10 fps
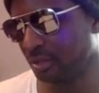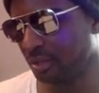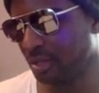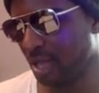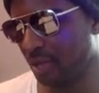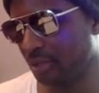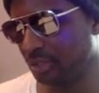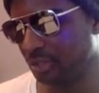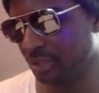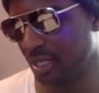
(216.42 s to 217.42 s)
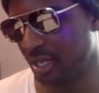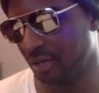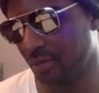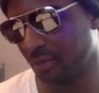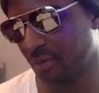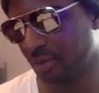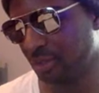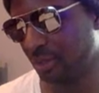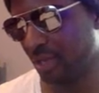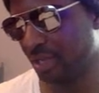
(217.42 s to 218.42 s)
Now, once you do that, we're going to go
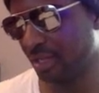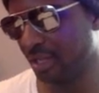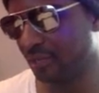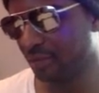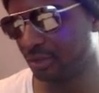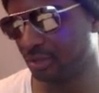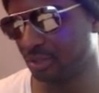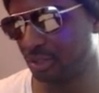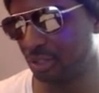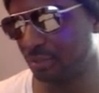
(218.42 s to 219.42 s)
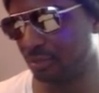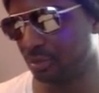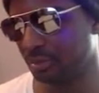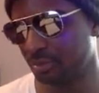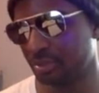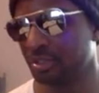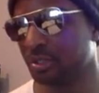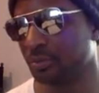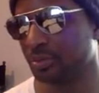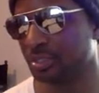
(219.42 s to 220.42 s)
ahead and invert the cubed root,
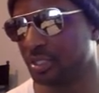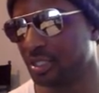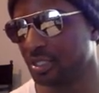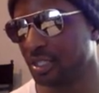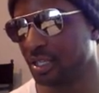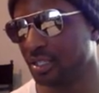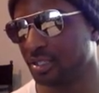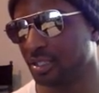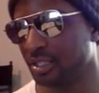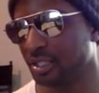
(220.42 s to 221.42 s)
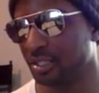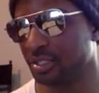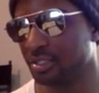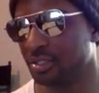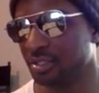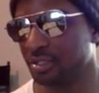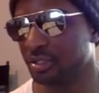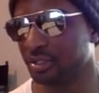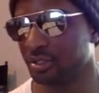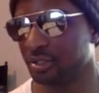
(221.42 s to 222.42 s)
which in this case is
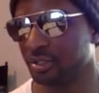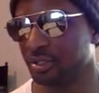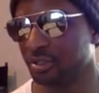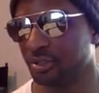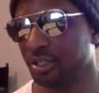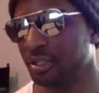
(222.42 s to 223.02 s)
3.